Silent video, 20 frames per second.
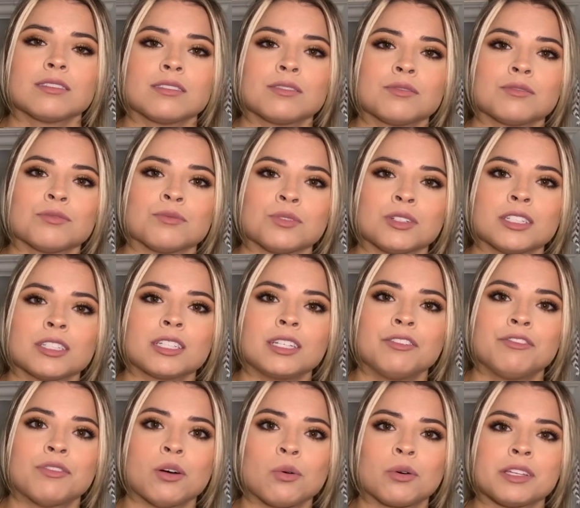really
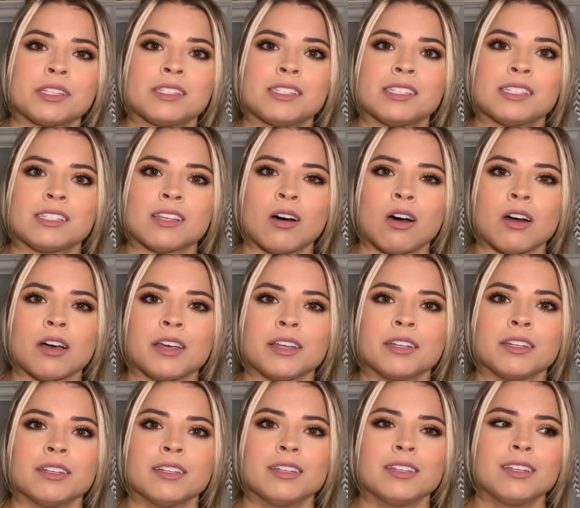focuses
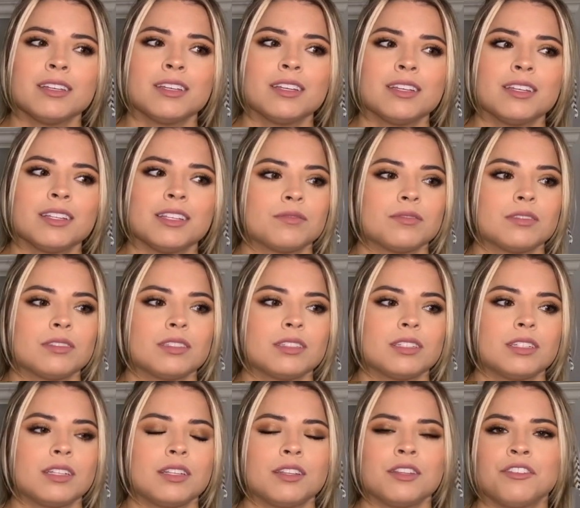on
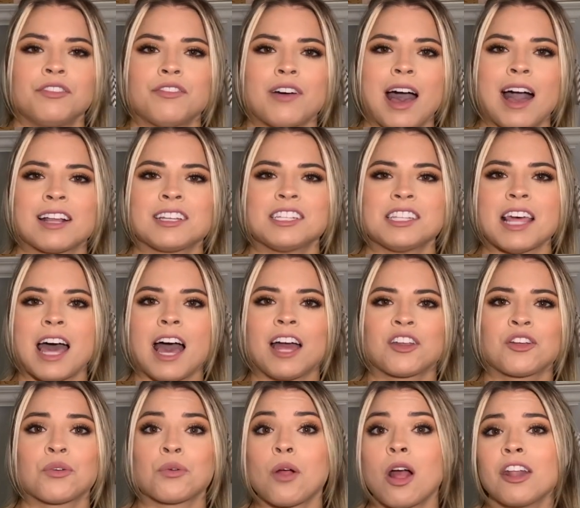the fact that
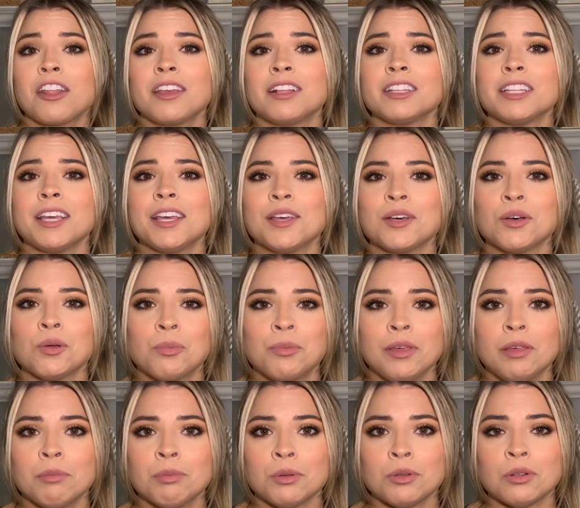chronically ill
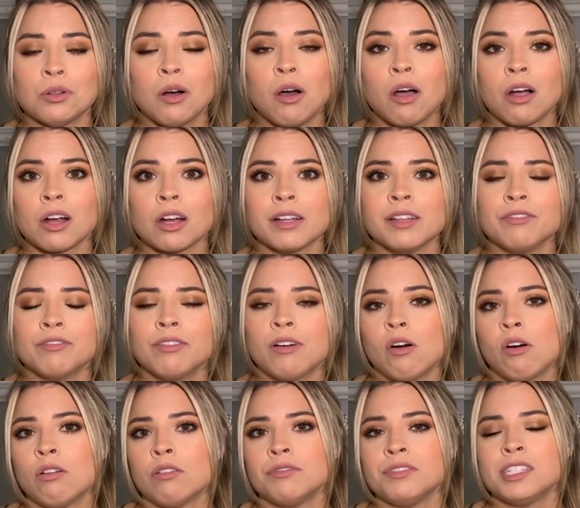people are
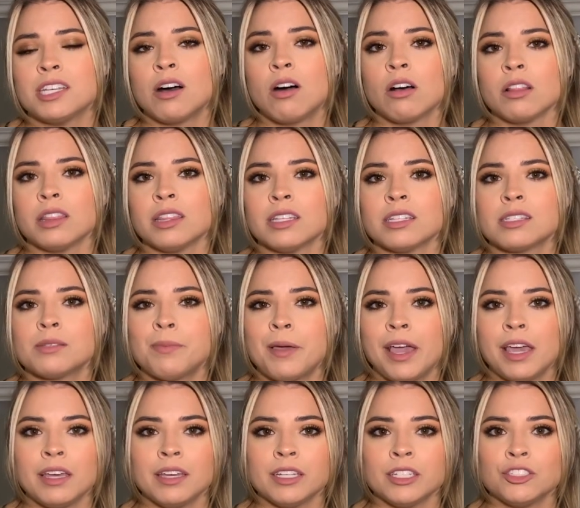involved on this
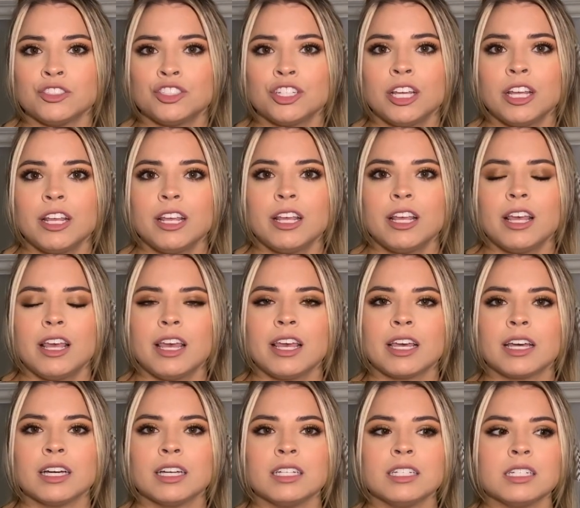page
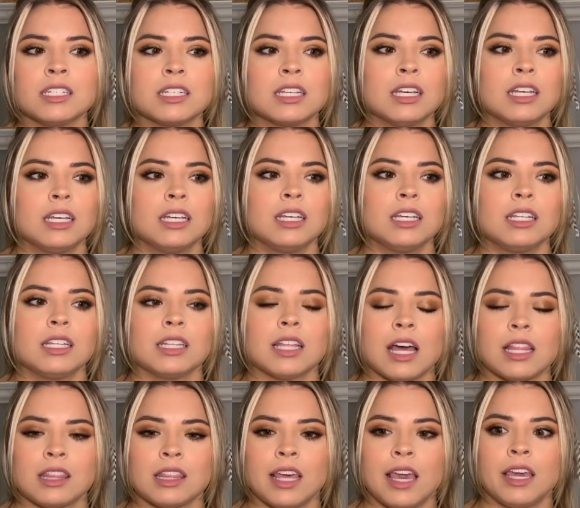and
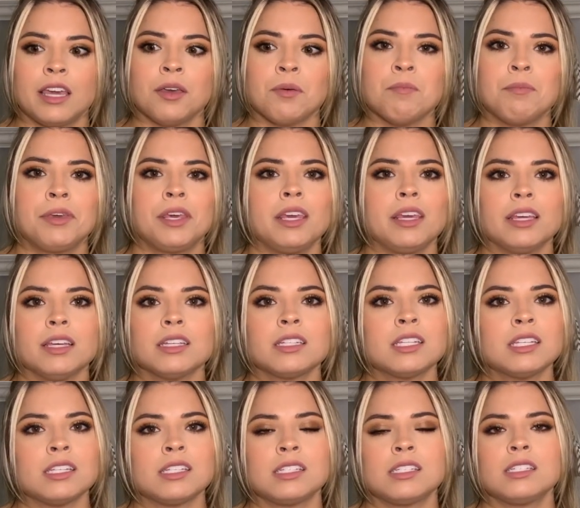that they compete
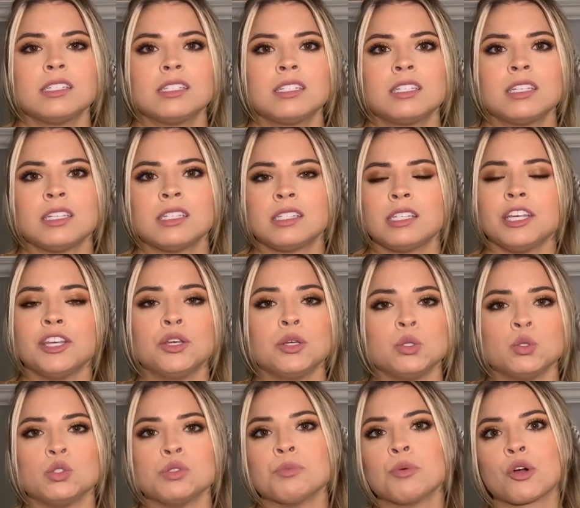to see
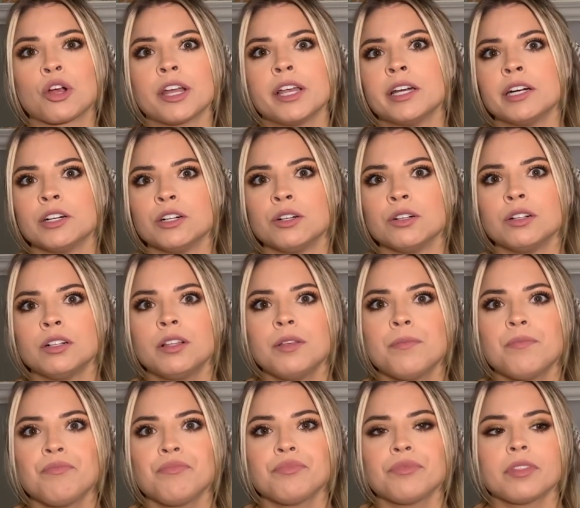who's more ill.
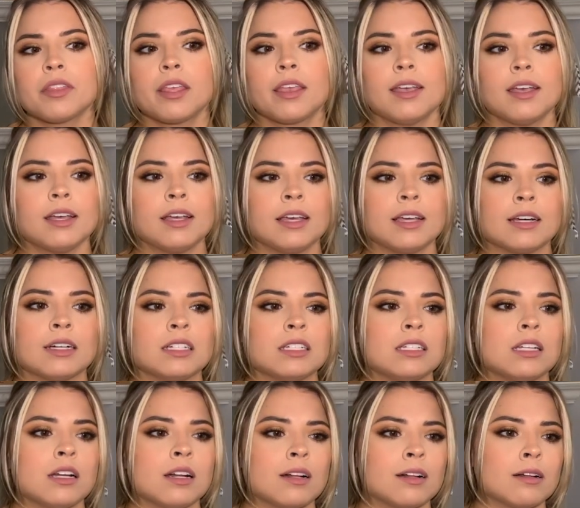
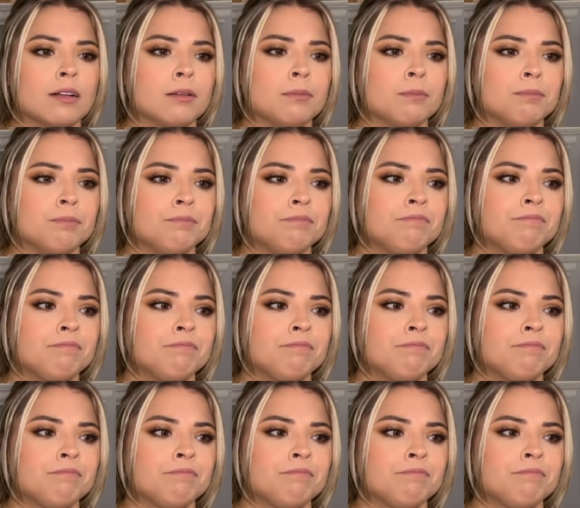And